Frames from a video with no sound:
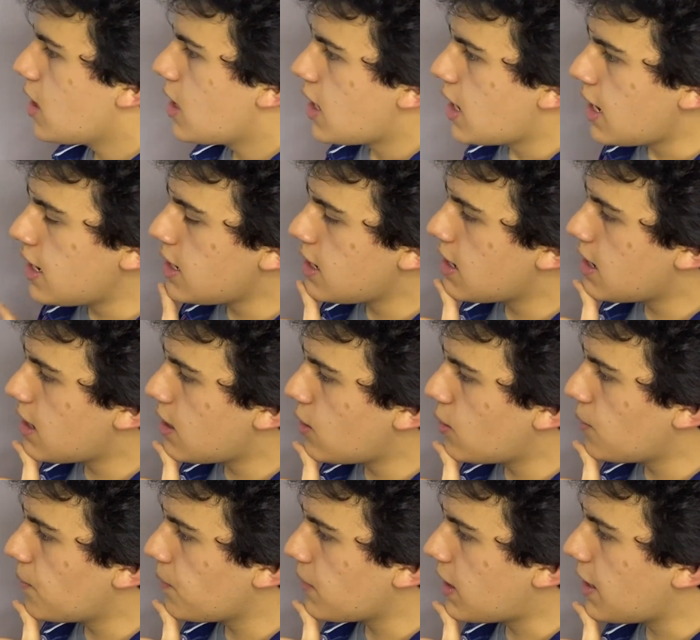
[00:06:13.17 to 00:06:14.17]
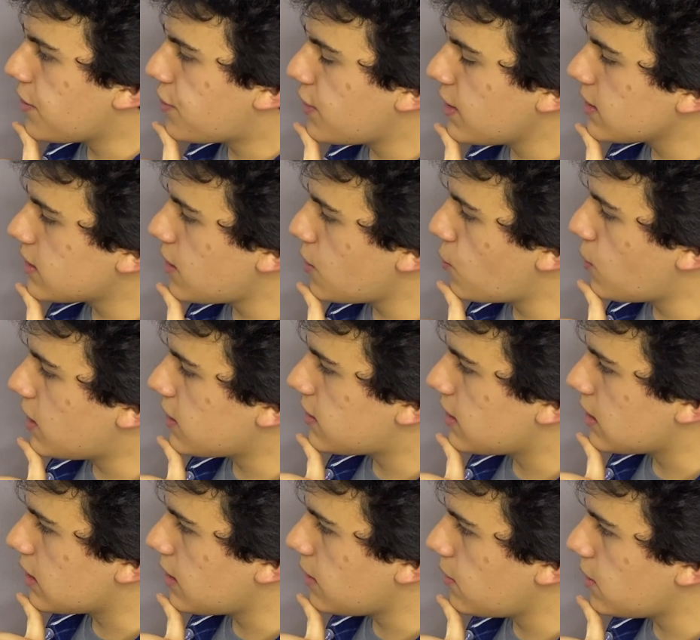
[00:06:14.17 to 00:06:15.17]
And now, I think there was
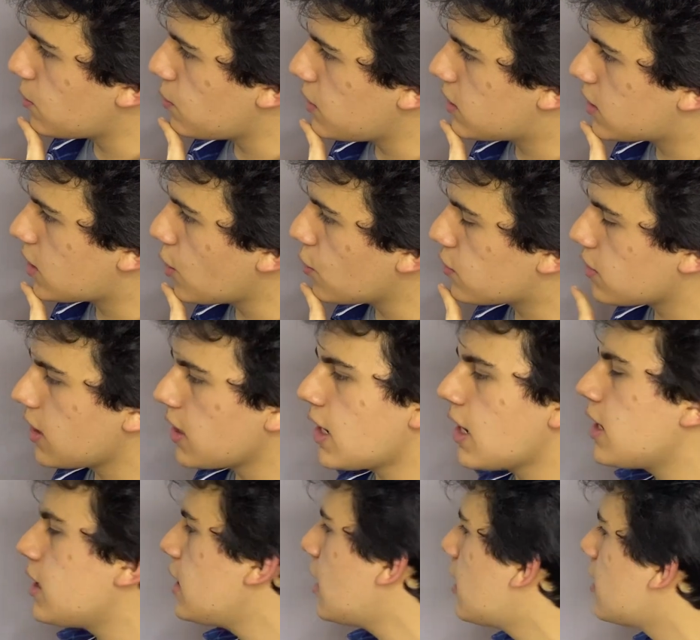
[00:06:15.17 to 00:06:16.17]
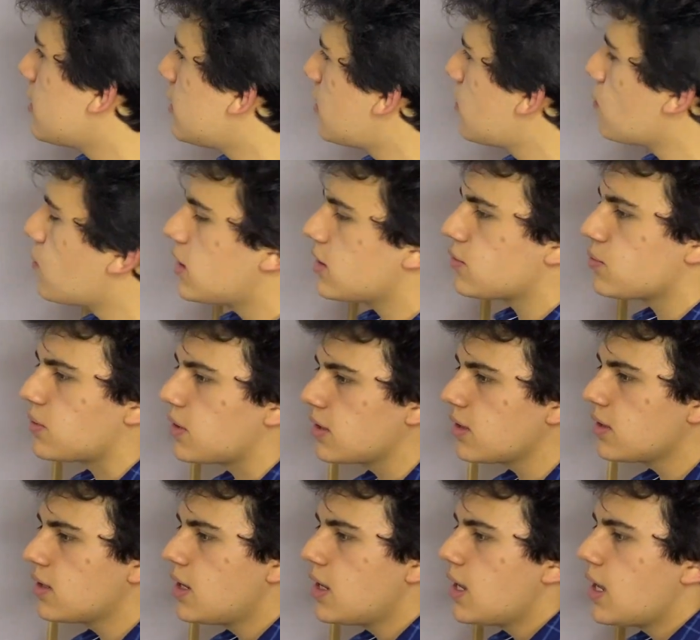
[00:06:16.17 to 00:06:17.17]
a limit with cosine, and yeah, there was one.